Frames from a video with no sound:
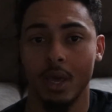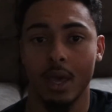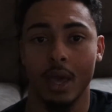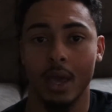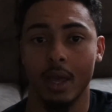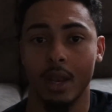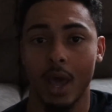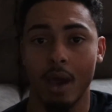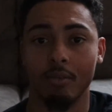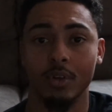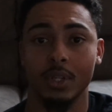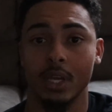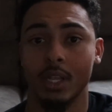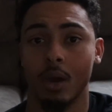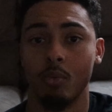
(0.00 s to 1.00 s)
and
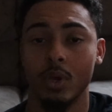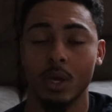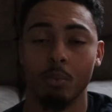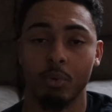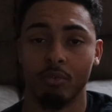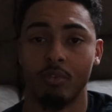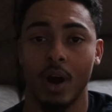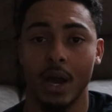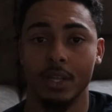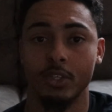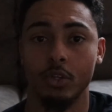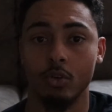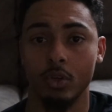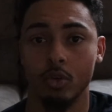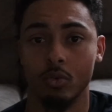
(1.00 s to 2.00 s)
everything that we could provide
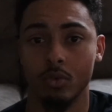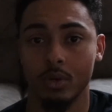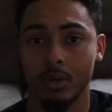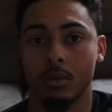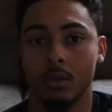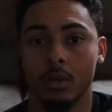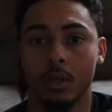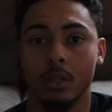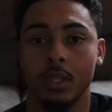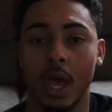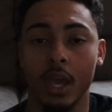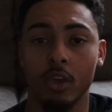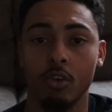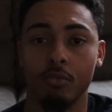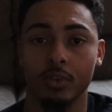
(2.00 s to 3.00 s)
to you.
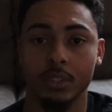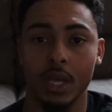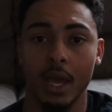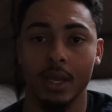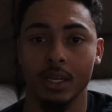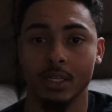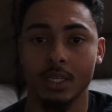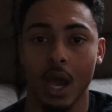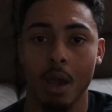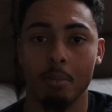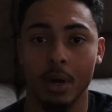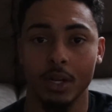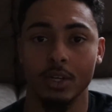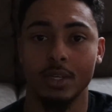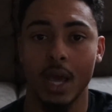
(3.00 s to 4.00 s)
Thank you for taking the time
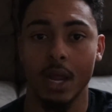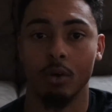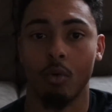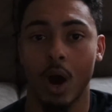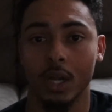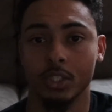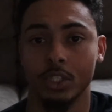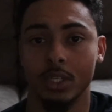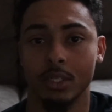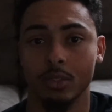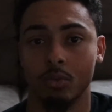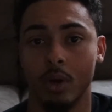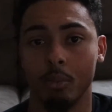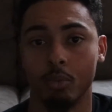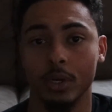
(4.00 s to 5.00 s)
out of your day to watch
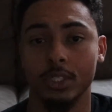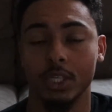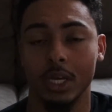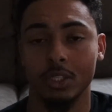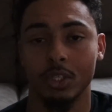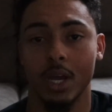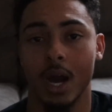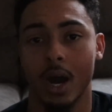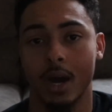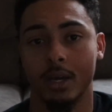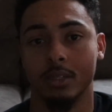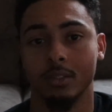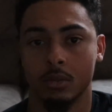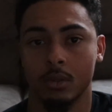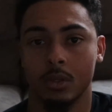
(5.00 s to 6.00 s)
this. We appreciate you
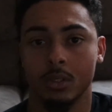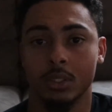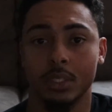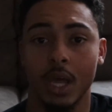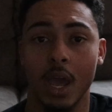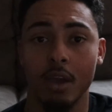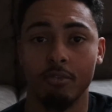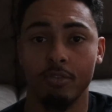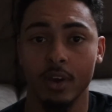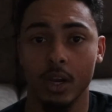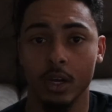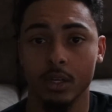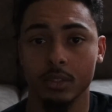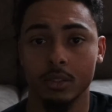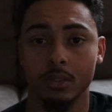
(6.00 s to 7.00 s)
guys. Stay
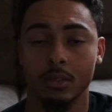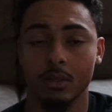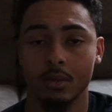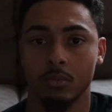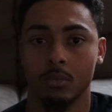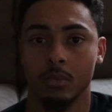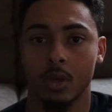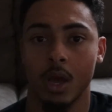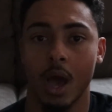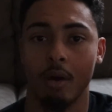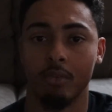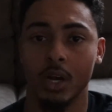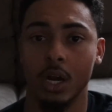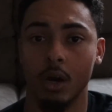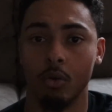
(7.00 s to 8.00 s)
fierce.
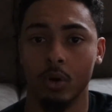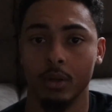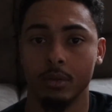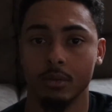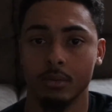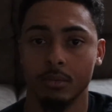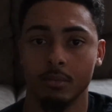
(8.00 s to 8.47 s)
Have a good one.